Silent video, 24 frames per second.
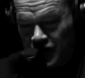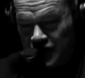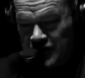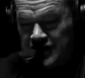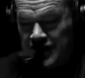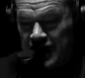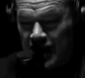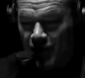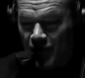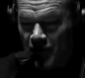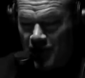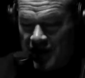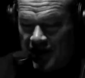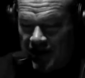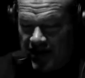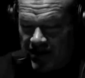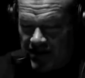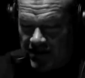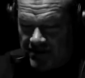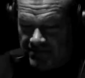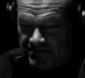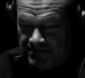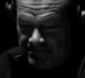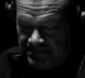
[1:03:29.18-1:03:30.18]
Read that one
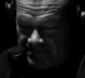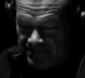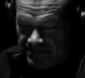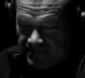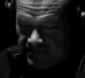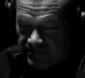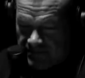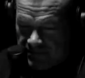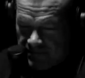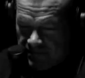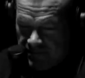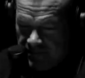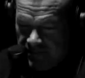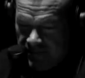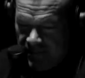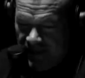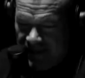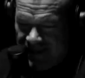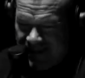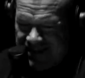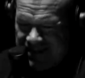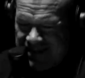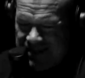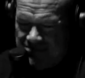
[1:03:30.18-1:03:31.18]
again.
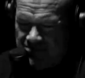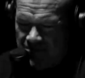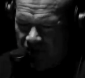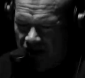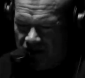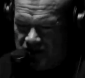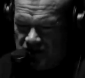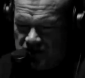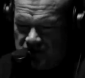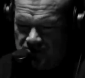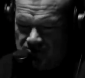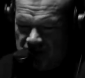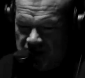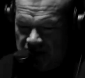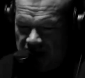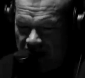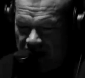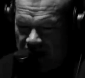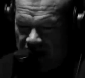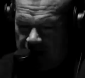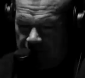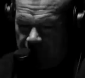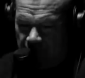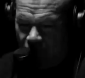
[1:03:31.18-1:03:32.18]
He must be
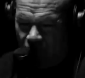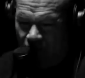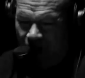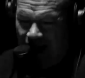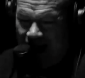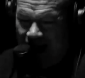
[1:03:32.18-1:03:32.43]
able